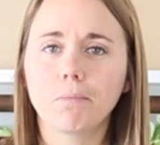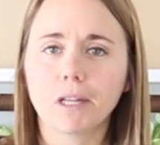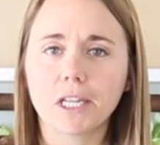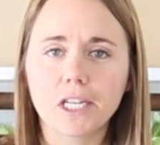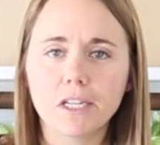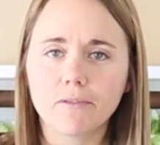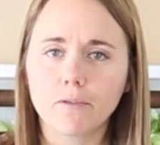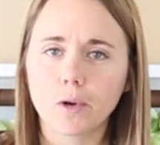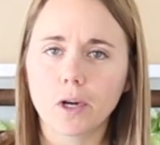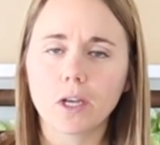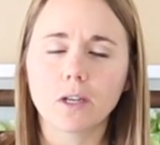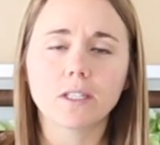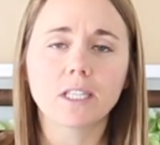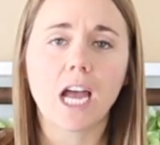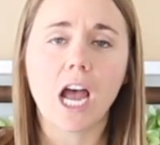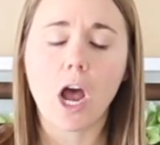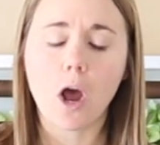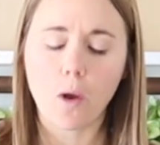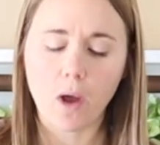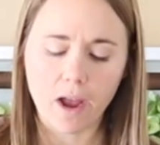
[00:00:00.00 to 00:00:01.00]
blend of oils,
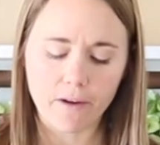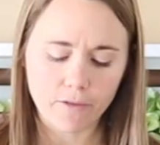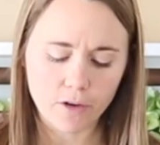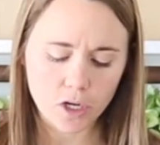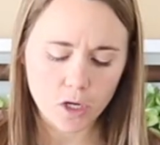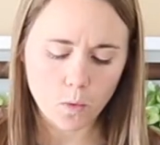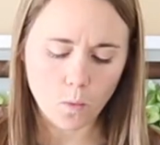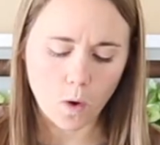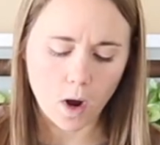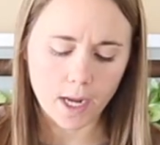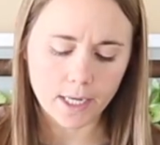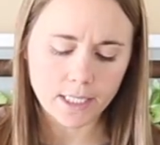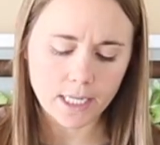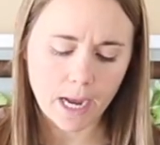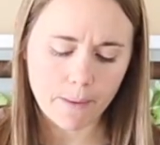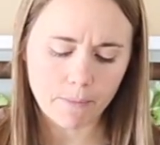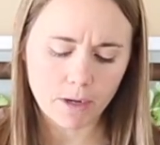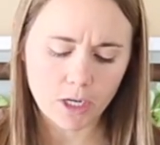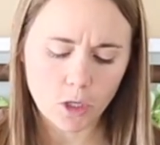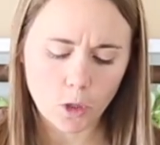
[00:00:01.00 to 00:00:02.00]
however you
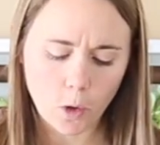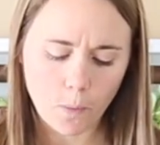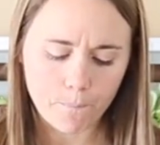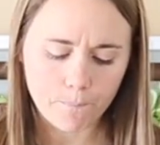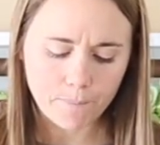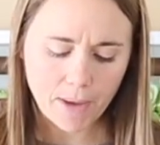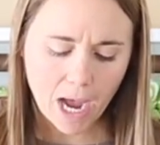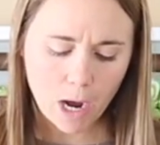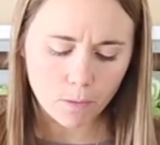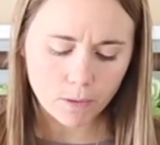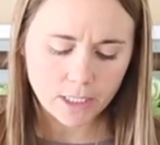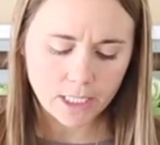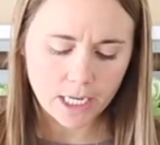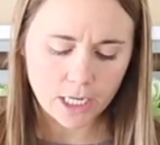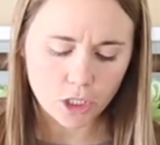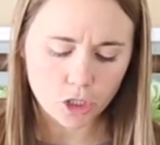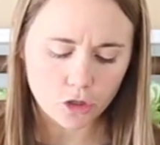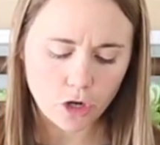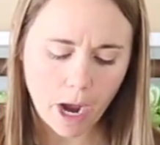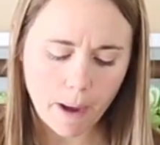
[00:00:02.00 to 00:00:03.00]
want. I'm gonna do about
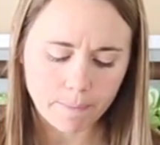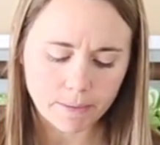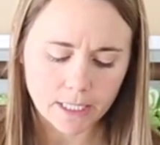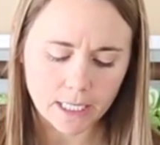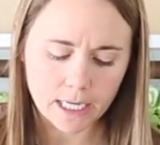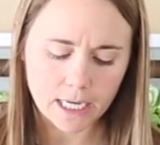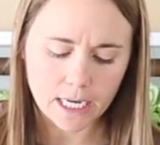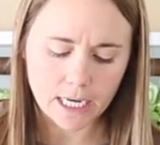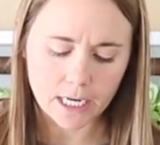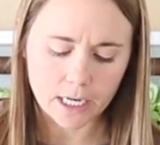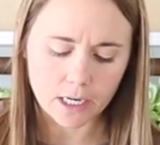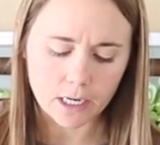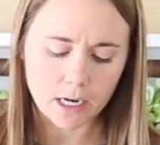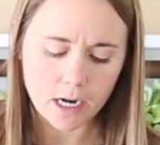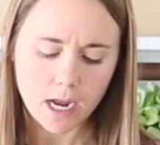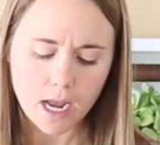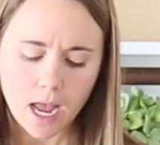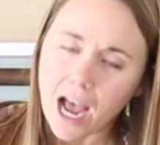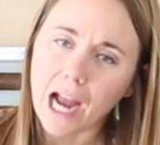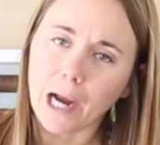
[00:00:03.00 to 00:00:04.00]
10 drops in
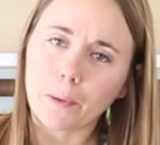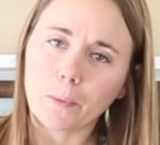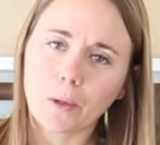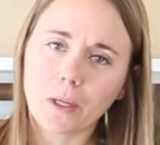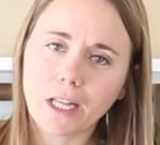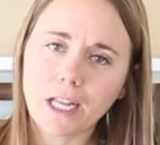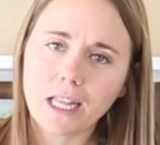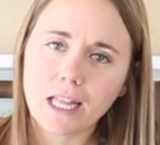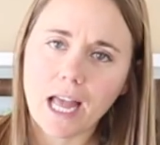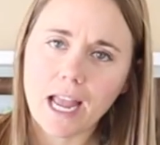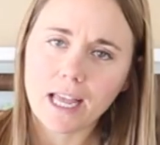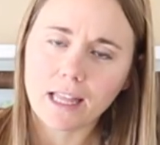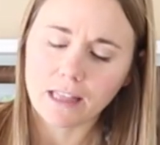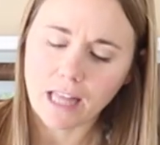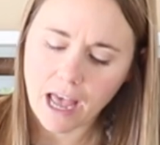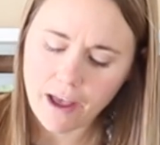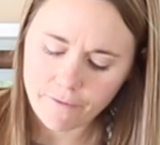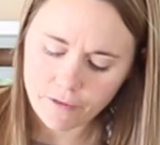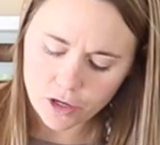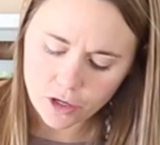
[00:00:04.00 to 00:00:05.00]
here. I really like
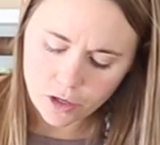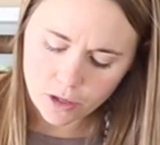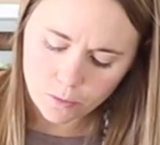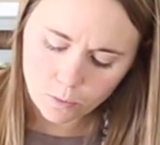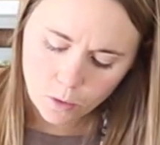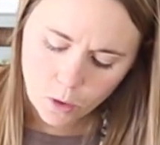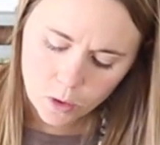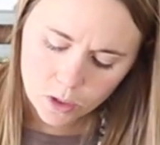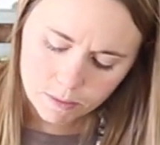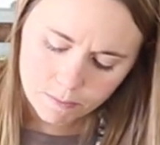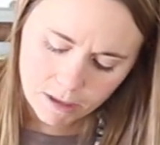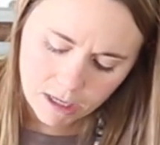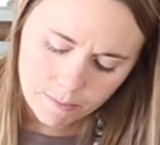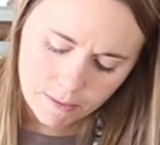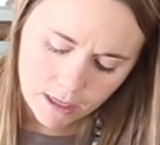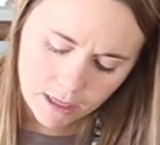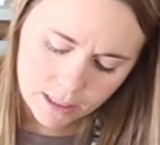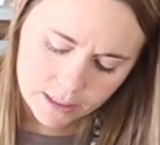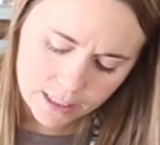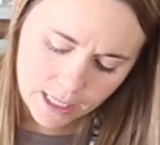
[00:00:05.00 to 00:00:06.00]
lavender and rosemary
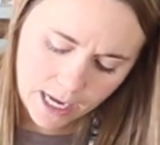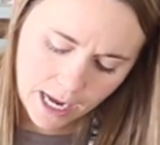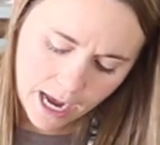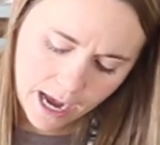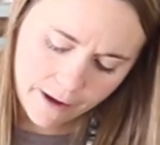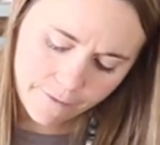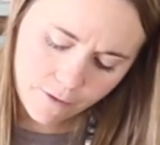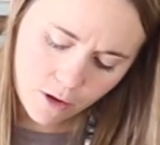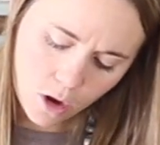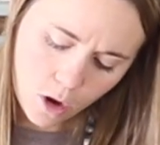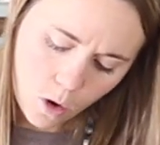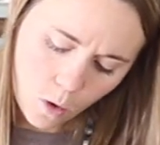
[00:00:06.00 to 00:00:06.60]
because they have